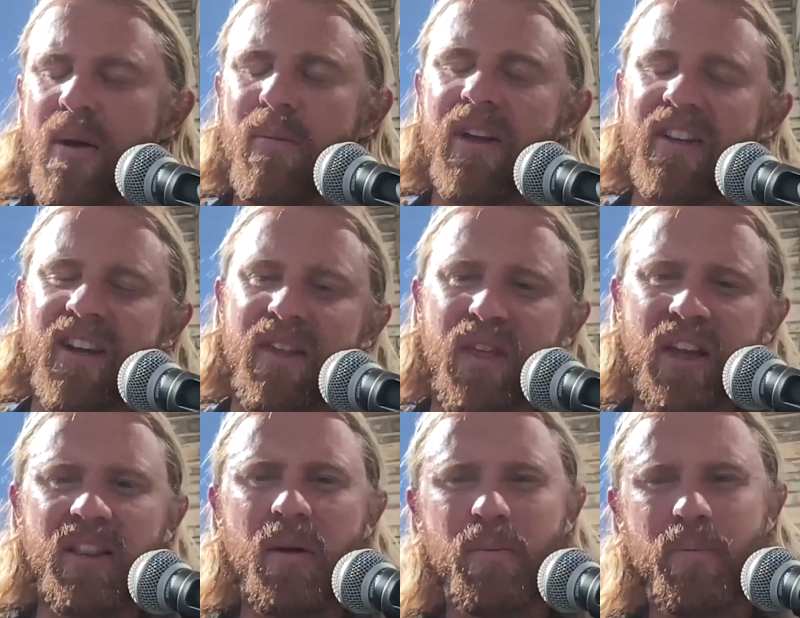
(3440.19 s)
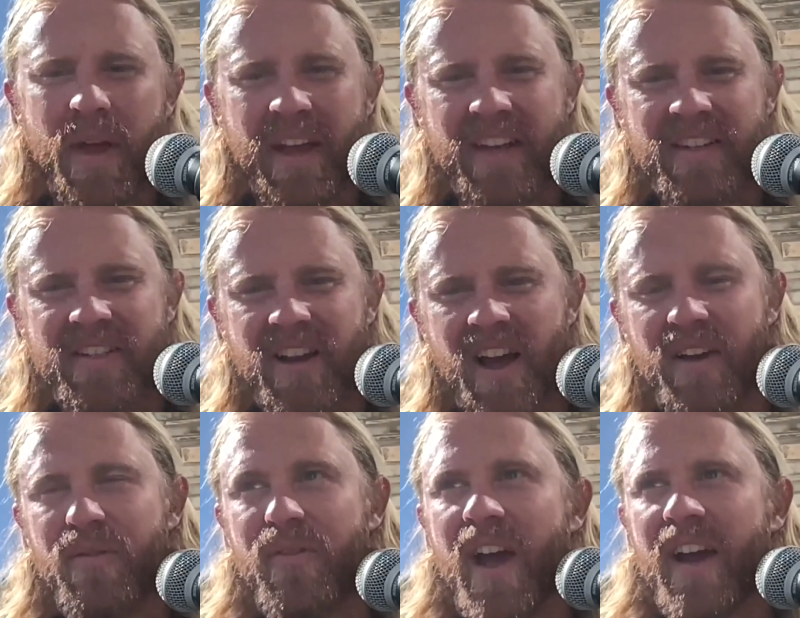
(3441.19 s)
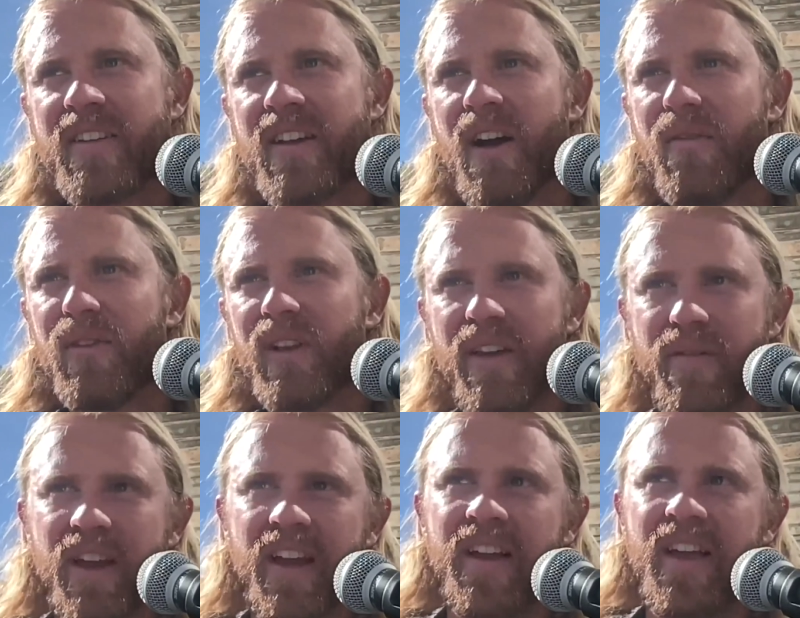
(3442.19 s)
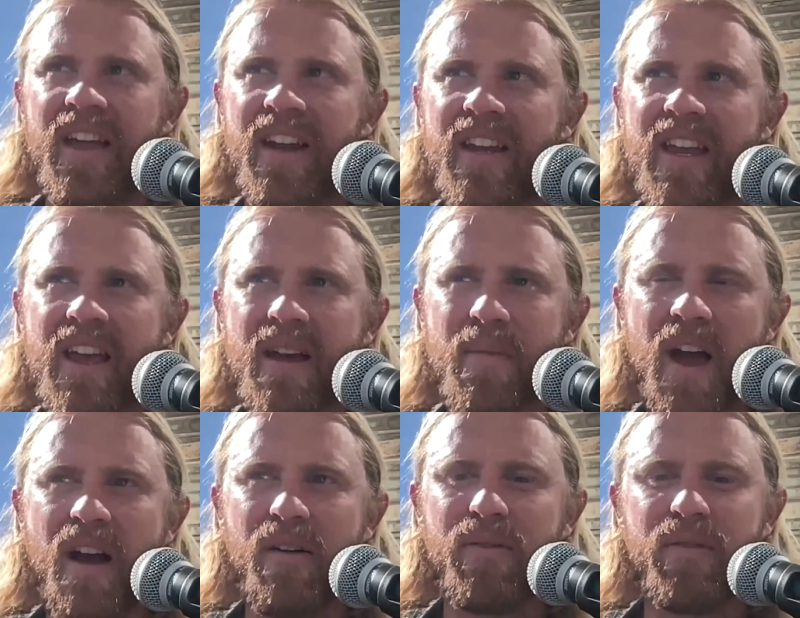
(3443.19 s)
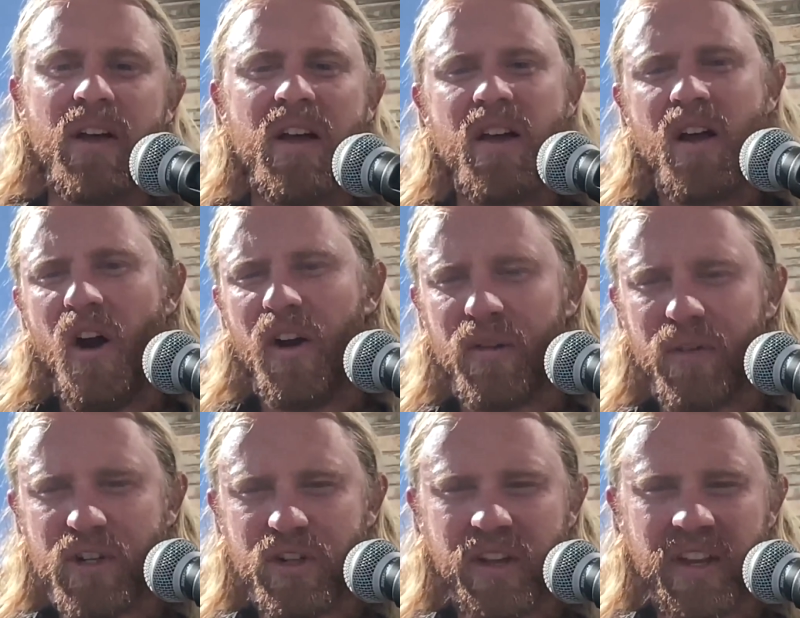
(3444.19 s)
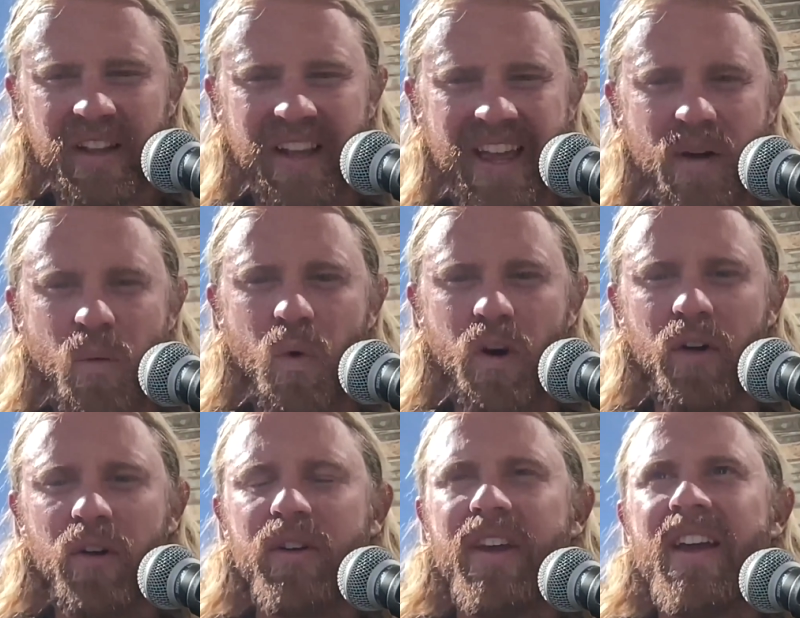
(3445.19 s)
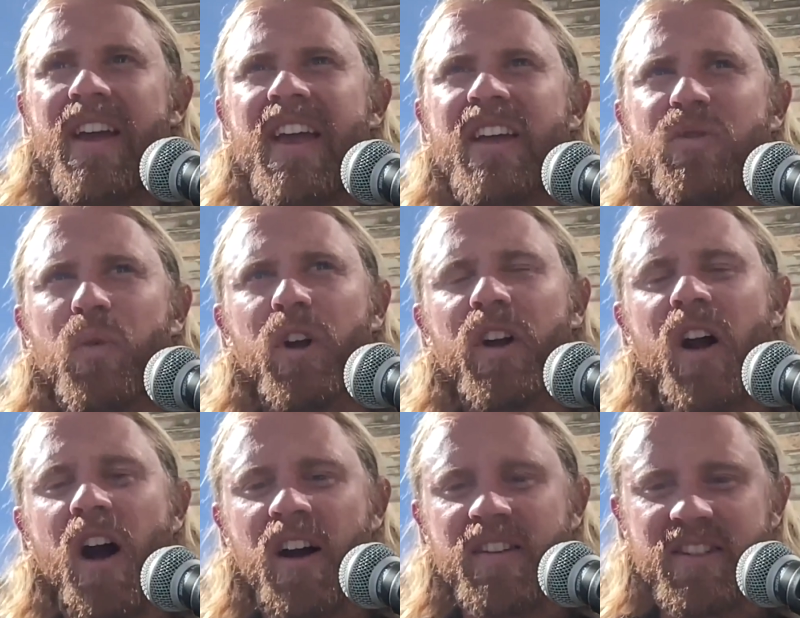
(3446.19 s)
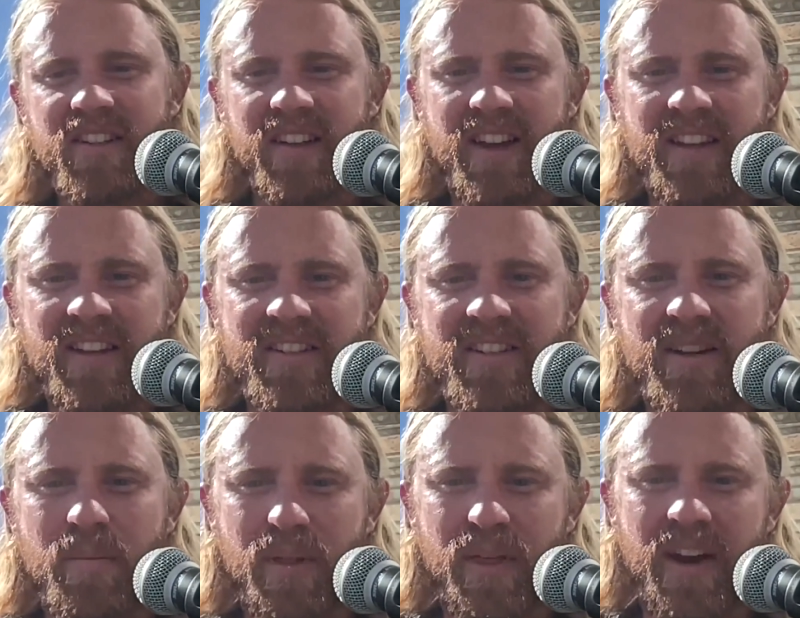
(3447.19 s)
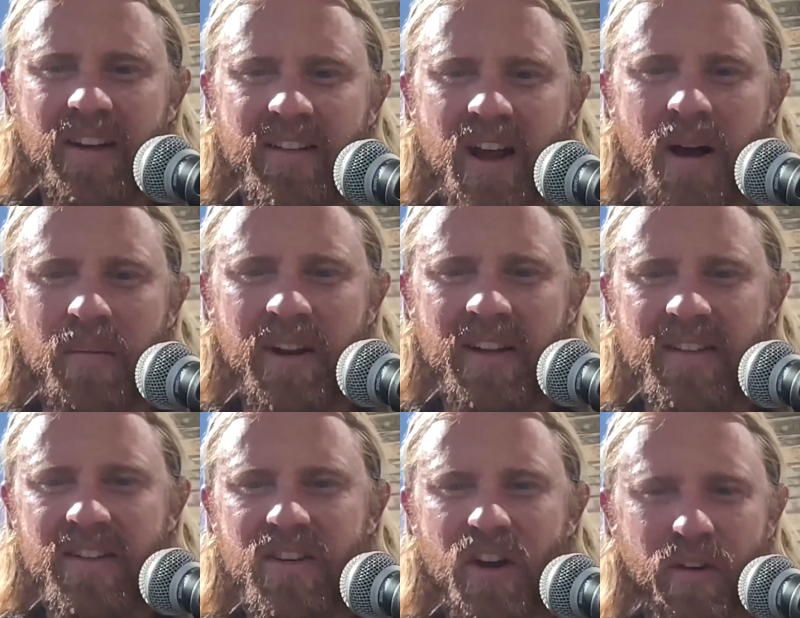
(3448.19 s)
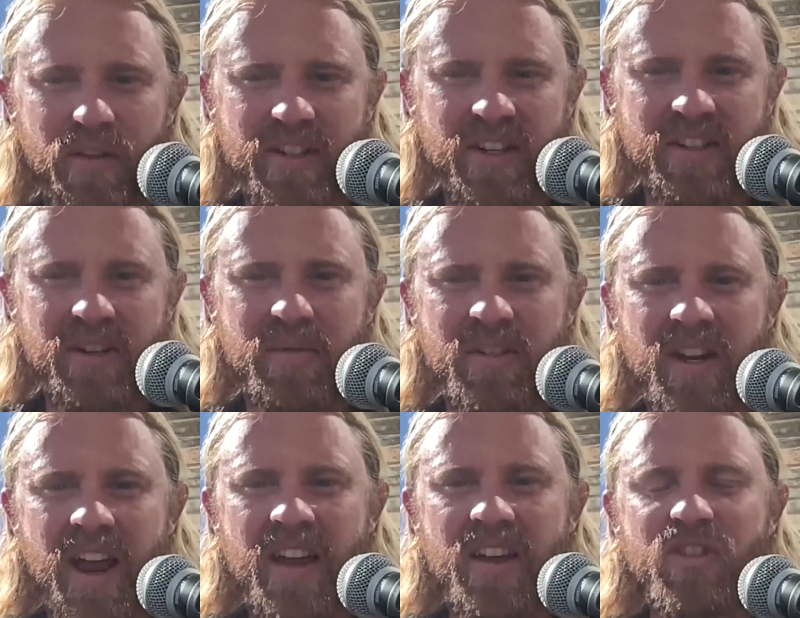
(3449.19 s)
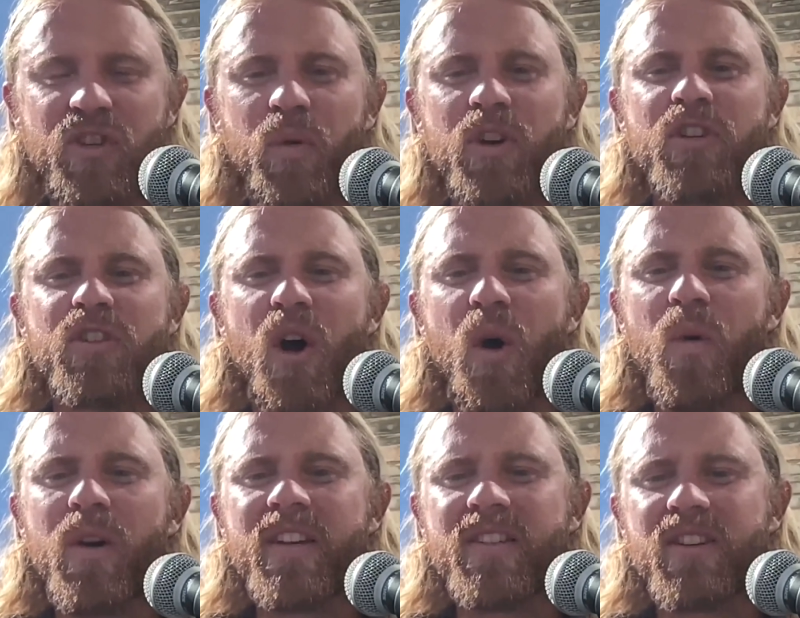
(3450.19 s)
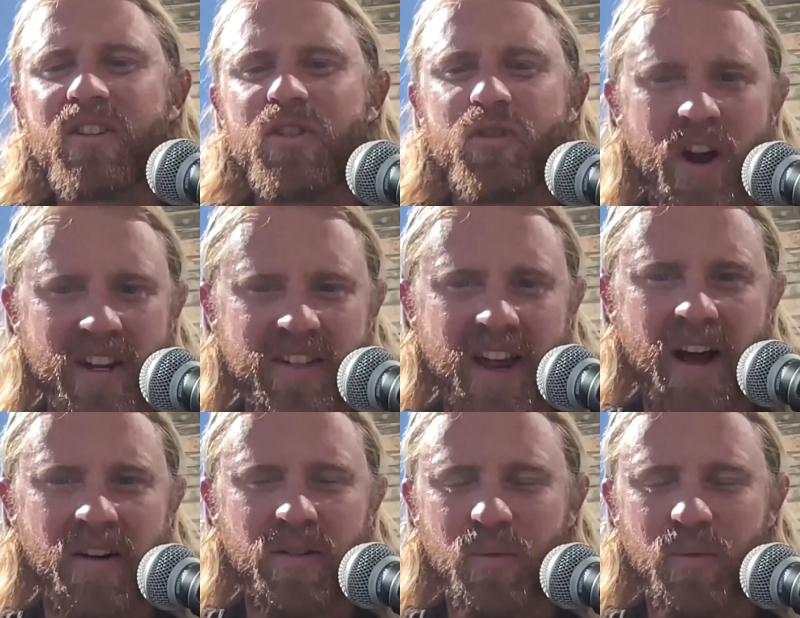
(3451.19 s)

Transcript: Because I think the biggest side effect of living in an EMF artificially lit world is we're constantly in the sympathetic dominant nervous system state. So we're just always stressed out.